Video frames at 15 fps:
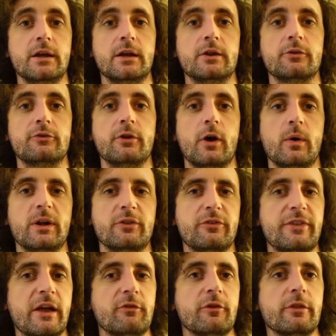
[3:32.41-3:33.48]
So it's
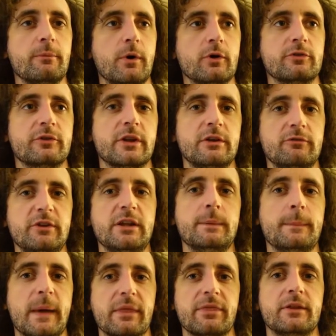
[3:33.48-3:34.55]
definitely the most convenient
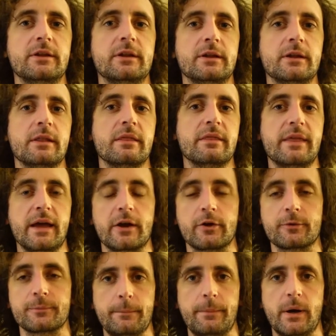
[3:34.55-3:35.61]
method there.
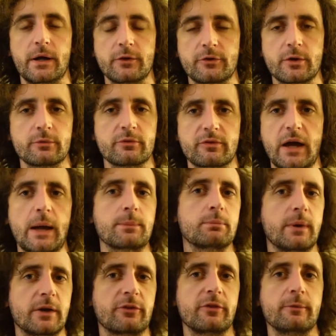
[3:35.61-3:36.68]
But in terms of
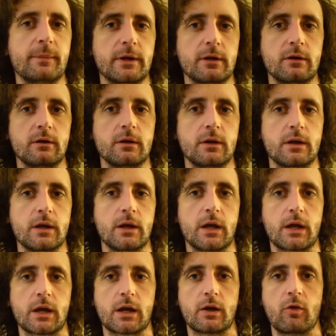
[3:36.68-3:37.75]
compromise in the middle,
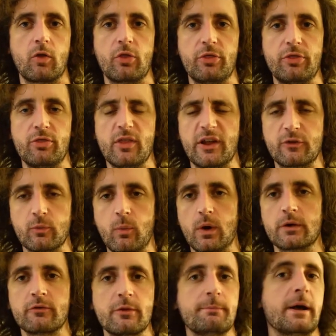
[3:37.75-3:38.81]
it's one
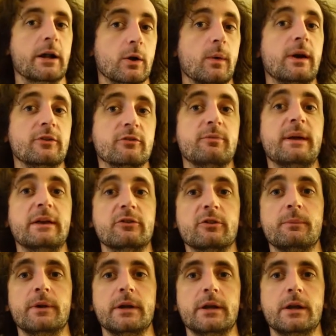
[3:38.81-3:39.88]
of the better ways of paying
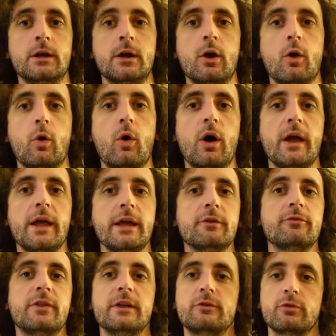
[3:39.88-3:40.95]
somebody if
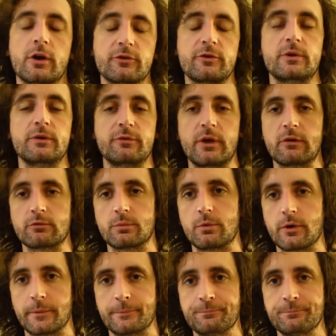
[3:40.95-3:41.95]
they trust you and if you have rapport.